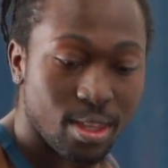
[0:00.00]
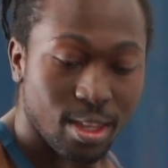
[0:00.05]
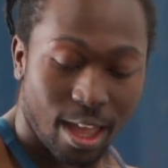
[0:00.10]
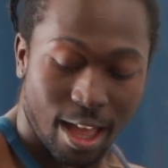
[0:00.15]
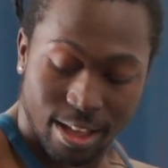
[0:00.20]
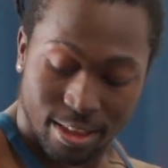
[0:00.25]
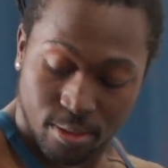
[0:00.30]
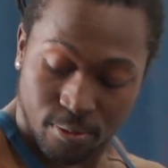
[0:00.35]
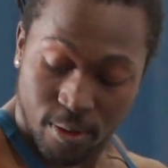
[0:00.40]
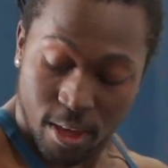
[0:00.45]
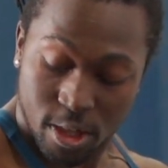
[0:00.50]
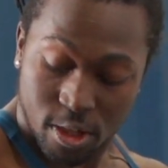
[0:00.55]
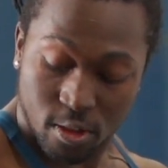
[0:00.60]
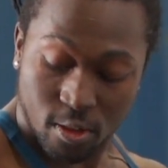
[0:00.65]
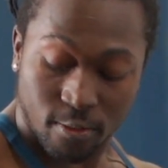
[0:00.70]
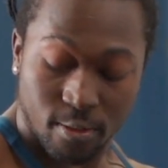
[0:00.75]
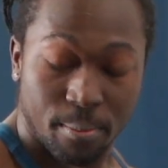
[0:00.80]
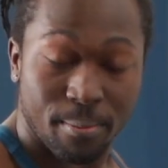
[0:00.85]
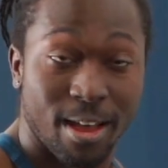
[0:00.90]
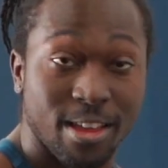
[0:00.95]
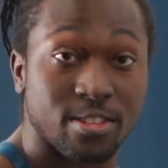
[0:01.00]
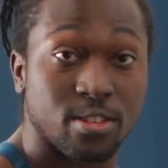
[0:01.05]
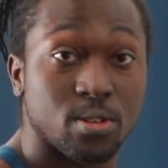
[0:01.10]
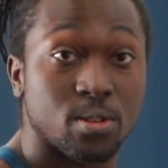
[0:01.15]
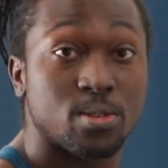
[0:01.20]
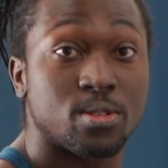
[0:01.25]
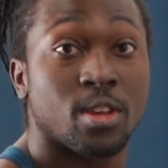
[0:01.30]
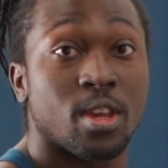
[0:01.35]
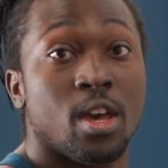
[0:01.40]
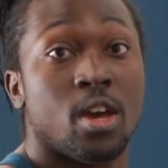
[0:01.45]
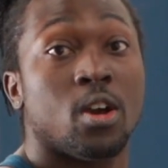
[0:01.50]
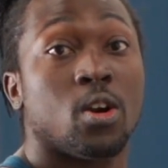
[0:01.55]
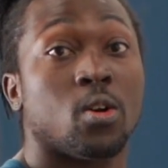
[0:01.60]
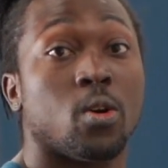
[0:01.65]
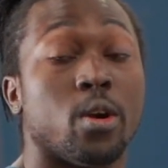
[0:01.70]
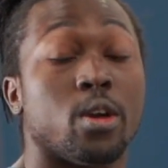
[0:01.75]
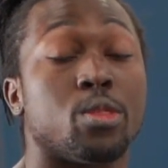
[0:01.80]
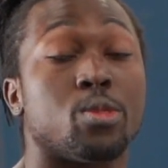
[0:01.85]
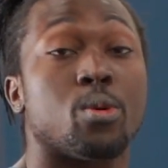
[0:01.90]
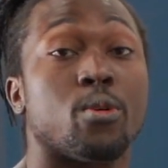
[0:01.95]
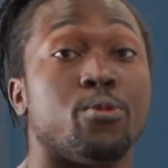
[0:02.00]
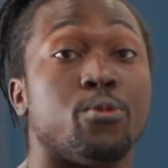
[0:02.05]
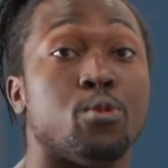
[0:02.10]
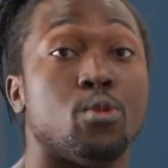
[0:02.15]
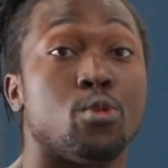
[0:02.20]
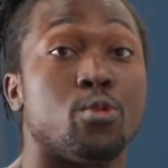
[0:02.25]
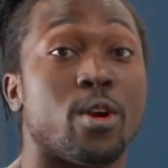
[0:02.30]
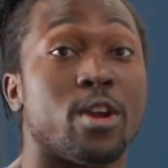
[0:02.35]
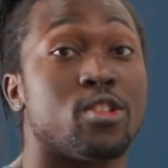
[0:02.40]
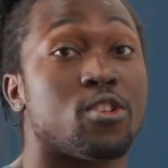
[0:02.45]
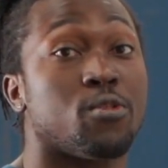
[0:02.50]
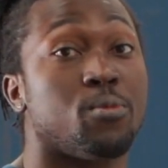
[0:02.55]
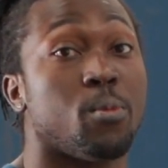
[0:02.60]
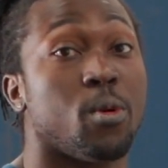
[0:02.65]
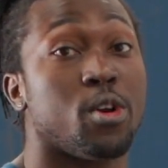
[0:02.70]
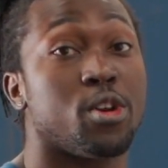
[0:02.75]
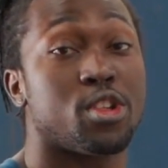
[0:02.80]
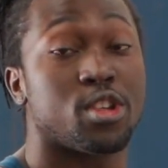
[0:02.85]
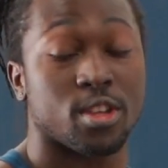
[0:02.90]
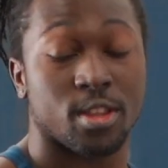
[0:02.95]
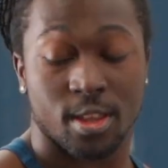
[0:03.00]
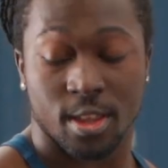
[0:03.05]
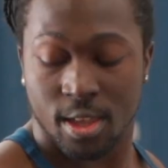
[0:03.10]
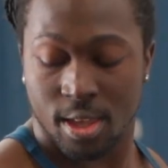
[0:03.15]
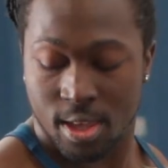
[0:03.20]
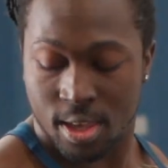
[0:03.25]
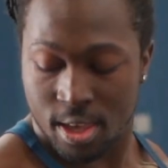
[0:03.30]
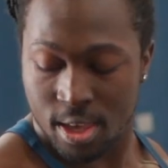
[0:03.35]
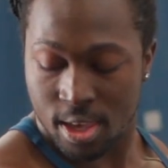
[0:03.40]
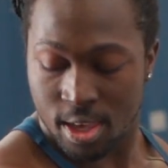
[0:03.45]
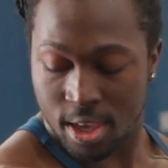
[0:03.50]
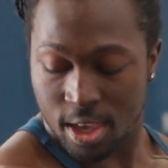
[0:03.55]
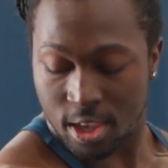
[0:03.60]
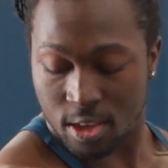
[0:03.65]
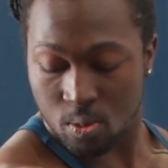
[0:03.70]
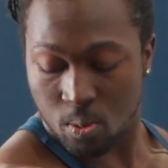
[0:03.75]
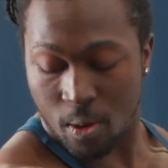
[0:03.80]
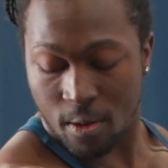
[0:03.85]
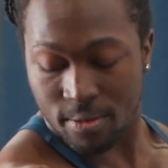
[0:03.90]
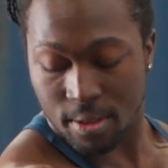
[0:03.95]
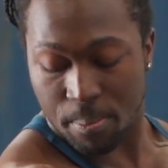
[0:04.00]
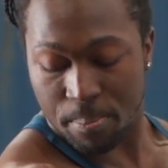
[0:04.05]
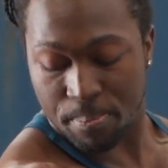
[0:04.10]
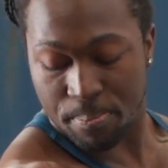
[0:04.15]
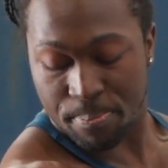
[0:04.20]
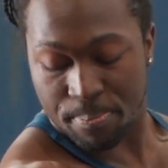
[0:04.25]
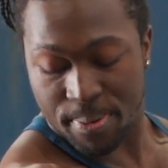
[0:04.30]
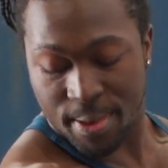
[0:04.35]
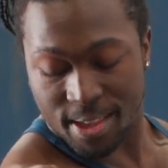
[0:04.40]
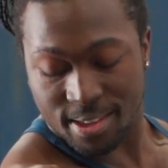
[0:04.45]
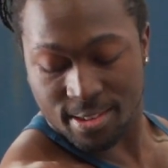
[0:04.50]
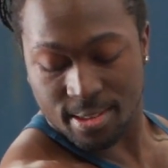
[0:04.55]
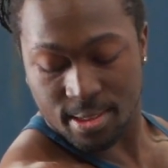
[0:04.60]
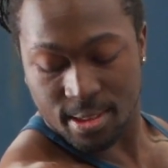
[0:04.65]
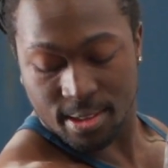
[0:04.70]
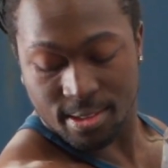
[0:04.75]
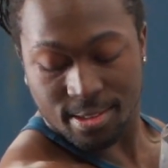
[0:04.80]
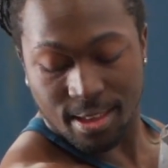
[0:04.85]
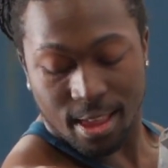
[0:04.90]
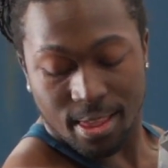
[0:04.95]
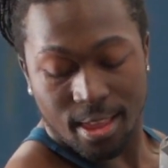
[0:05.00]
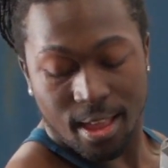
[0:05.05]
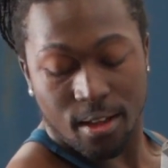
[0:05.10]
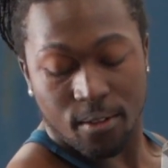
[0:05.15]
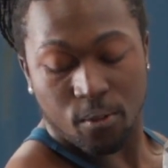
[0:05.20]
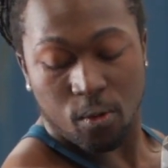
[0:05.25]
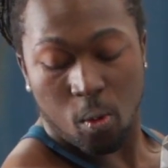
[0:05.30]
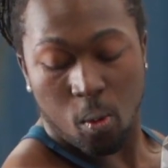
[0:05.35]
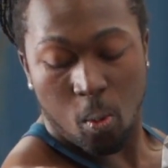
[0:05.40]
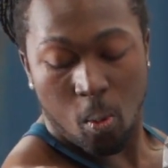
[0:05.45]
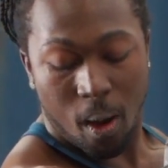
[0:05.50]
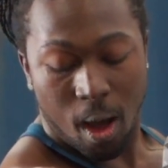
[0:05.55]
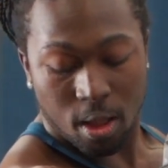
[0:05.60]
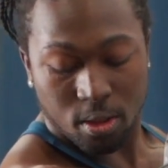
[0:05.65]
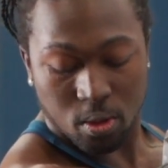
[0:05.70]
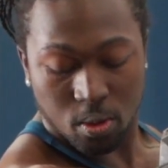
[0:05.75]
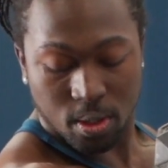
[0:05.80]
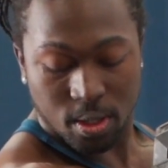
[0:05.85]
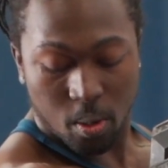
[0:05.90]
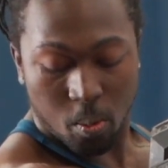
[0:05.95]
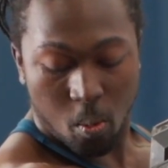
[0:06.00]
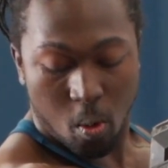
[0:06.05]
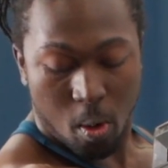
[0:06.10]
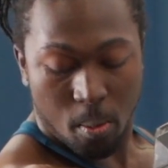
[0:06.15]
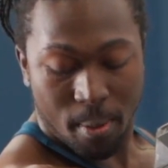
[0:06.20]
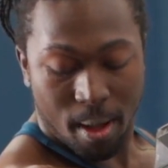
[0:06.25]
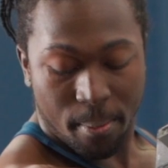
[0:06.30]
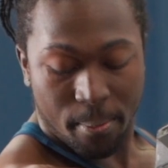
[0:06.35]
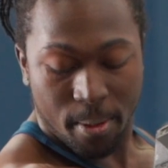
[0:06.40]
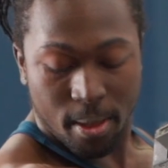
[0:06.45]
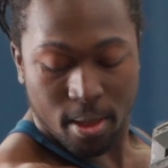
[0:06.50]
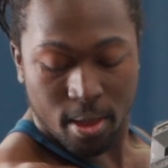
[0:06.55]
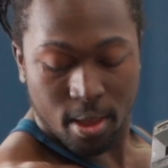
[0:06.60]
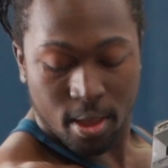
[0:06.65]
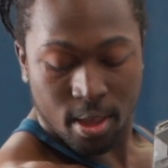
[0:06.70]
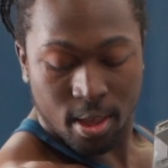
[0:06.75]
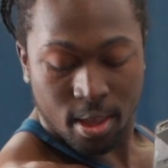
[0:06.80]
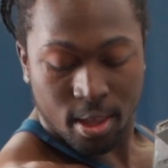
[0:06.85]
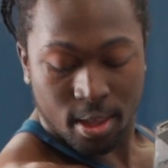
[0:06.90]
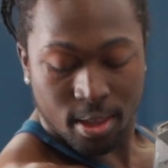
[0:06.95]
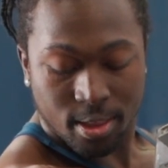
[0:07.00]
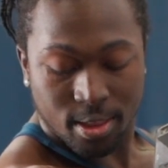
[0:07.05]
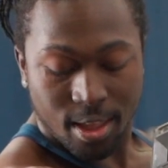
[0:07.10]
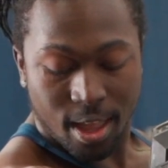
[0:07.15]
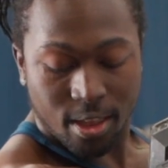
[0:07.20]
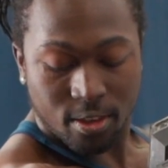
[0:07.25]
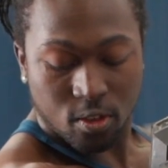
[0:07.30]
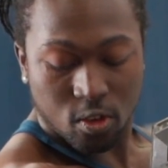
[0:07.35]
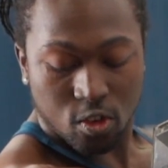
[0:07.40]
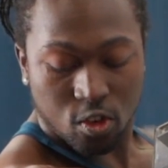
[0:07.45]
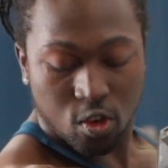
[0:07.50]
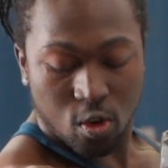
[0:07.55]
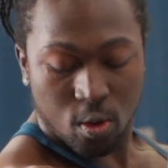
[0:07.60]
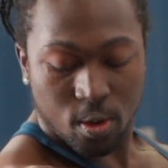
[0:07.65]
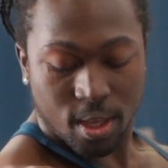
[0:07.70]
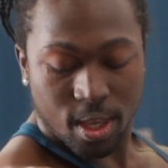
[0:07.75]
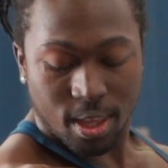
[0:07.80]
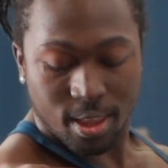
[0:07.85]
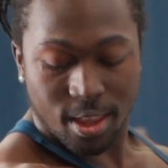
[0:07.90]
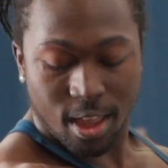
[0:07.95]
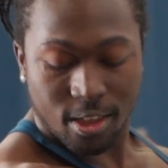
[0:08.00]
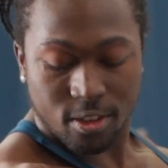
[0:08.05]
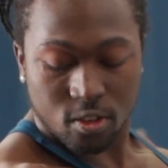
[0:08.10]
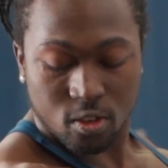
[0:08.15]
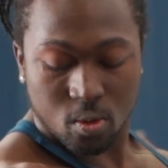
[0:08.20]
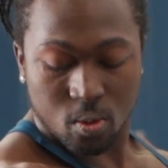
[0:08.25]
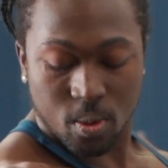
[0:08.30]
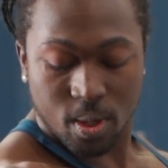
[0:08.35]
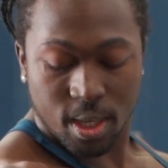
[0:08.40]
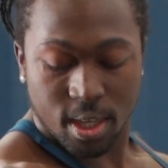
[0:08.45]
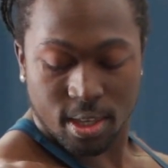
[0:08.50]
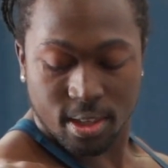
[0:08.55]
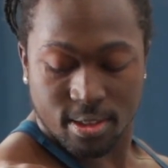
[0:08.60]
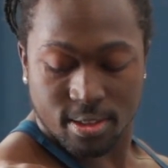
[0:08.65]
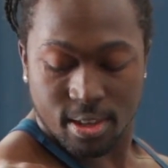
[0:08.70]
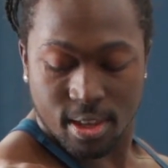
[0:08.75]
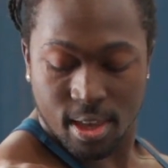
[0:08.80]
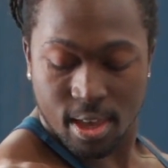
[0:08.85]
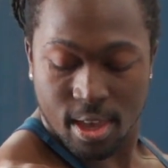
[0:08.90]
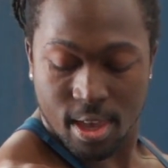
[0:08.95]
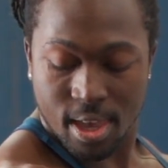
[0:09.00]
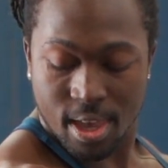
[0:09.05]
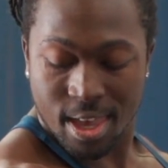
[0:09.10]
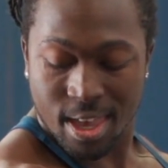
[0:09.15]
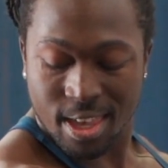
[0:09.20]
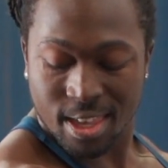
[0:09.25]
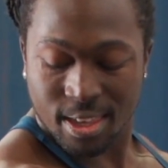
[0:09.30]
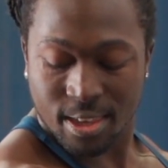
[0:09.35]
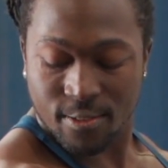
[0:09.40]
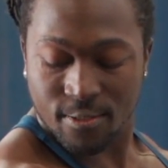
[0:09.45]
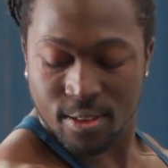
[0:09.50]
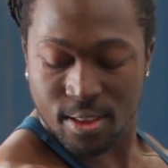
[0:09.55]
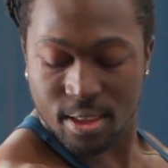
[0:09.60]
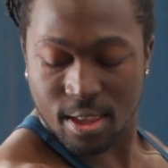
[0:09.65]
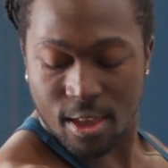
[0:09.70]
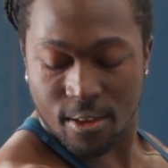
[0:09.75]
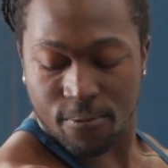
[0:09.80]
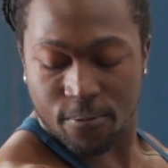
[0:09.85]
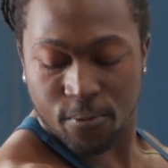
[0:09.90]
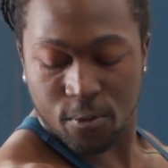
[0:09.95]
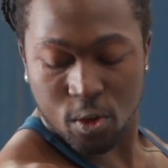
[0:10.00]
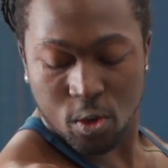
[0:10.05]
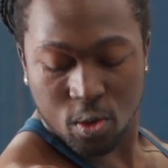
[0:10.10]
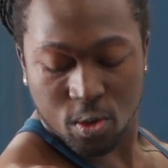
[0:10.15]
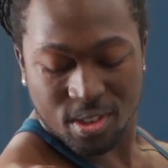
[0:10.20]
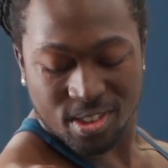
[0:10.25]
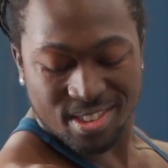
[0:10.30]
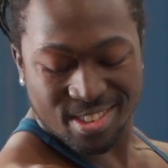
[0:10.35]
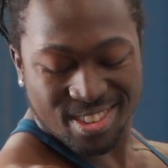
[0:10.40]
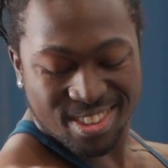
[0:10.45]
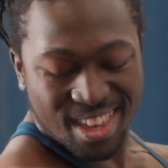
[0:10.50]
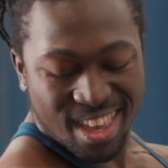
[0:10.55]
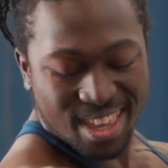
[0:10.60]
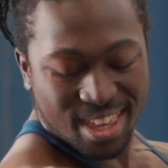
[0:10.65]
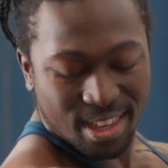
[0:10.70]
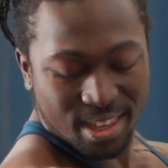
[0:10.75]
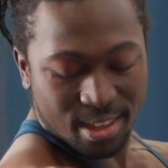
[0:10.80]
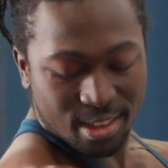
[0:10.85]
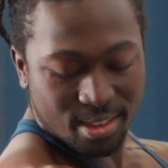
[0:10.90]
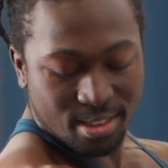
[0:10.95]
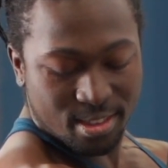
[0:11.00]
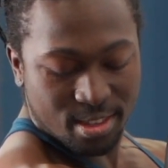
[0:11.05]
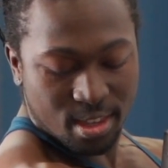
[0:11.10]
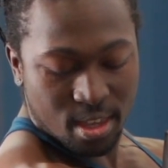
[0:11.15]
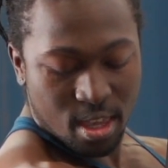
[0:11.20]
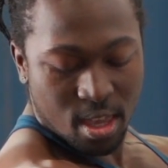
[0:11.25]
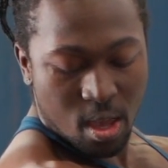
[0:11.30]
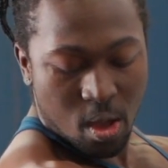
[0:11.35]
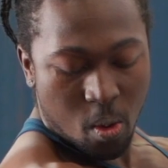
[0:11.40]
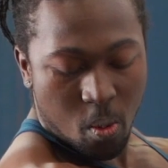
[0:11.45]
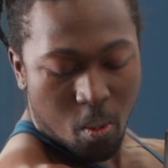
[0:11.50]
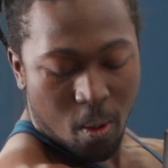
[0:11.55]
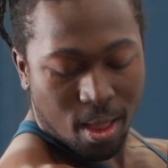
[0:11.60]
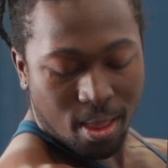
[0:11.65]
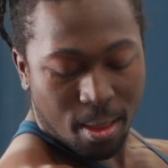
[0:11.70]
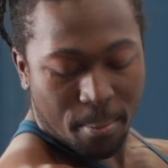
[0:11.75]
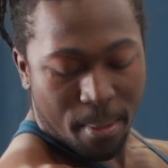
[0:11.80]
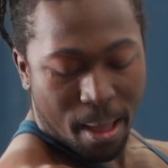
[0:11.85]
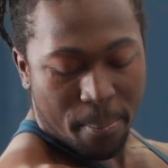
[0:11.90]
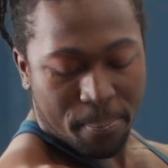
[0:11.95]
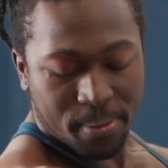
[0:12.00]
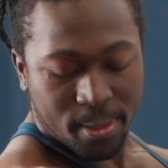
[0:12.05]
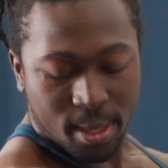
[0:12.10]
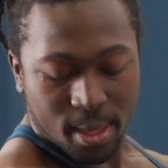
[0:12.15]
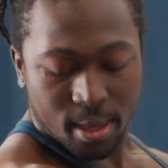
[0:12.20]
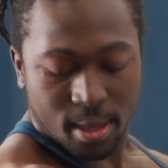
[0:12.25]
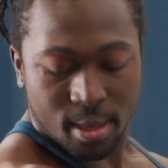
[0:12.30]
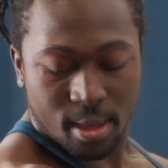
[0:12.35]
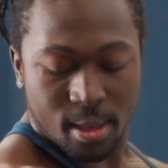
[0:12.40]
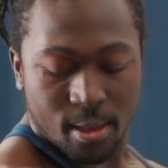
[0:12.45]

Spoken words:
Activation of the muscles, going through a full range of motion is one of the best things I love while doing a warm-up. Nice control, getting that squeeze, giving a few seconds while I'm up here.